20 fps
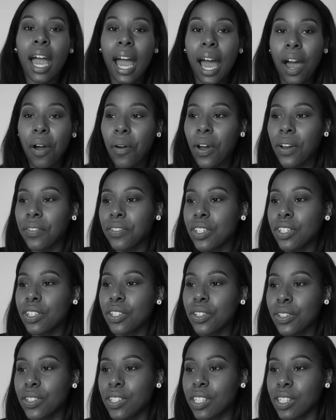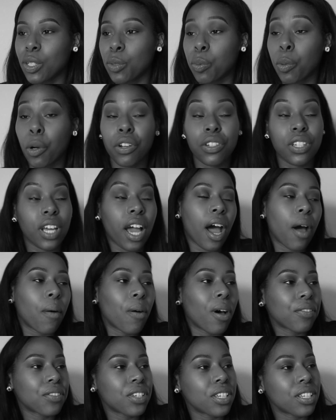How often do you see the Spurs? How
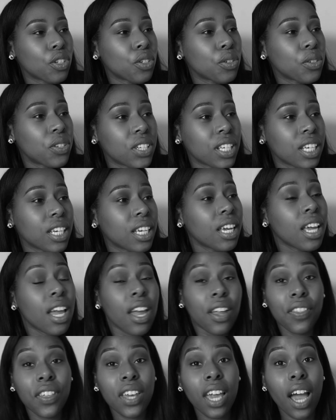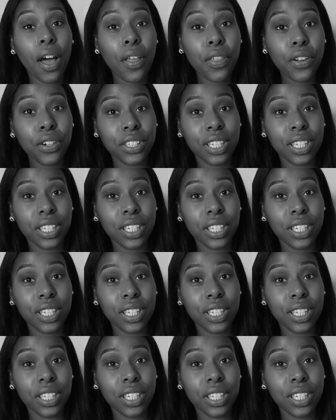often do you see the other